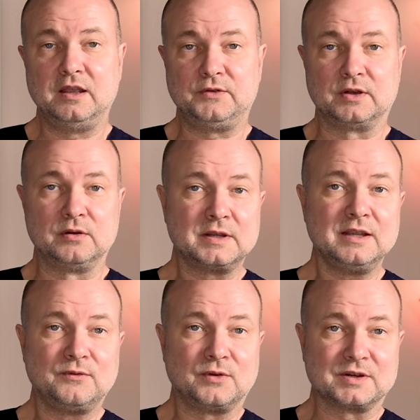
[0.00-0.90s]
If you're
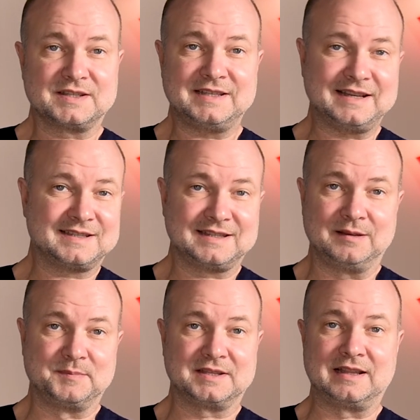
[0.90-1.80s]
looking for sex
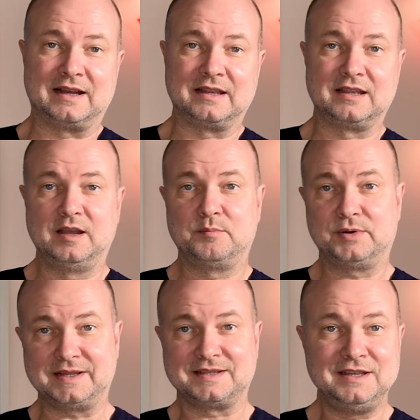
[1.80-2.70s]
tips like
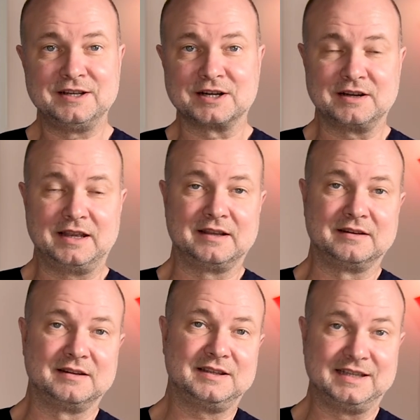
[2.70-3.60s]
press here
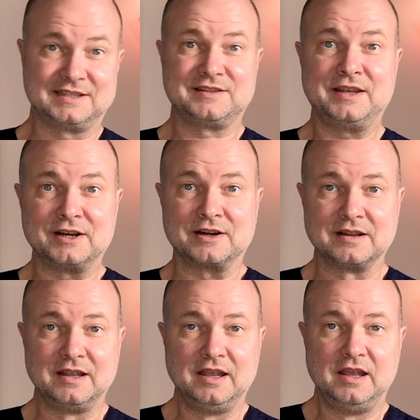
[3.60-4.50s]
and kiss
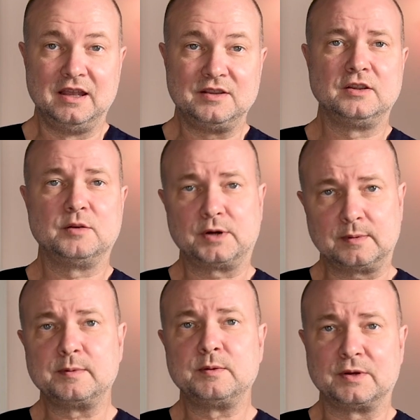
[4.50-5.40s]
there, you
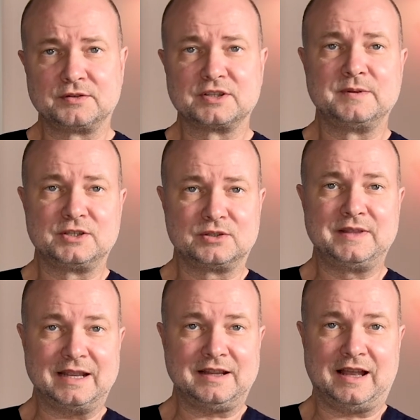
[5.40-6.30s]
probably want to switch to
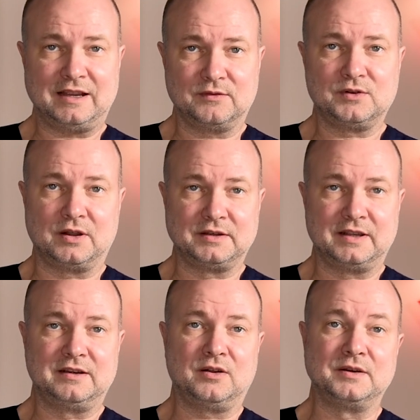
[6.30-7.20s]
that kind of
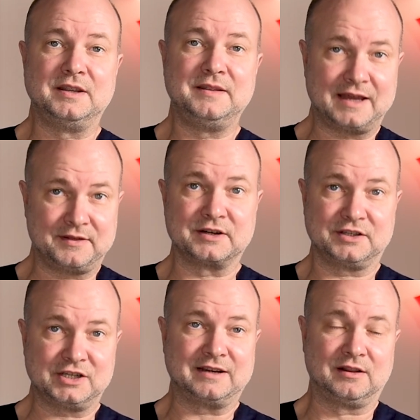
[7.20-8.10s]
content on another
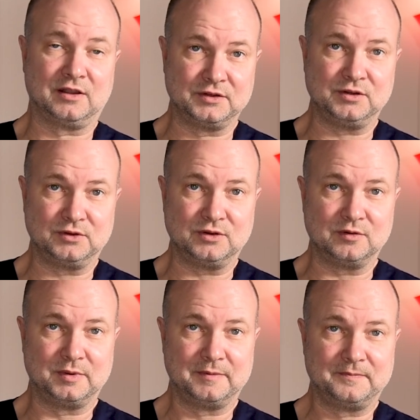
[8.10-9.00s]
channel on
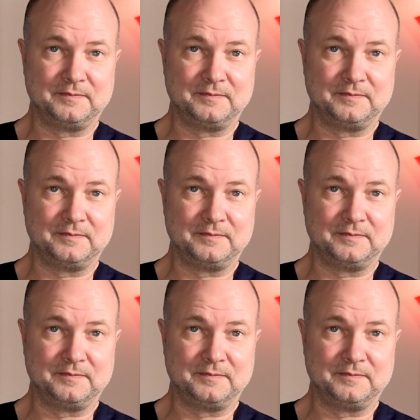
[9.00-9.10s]
YouTube.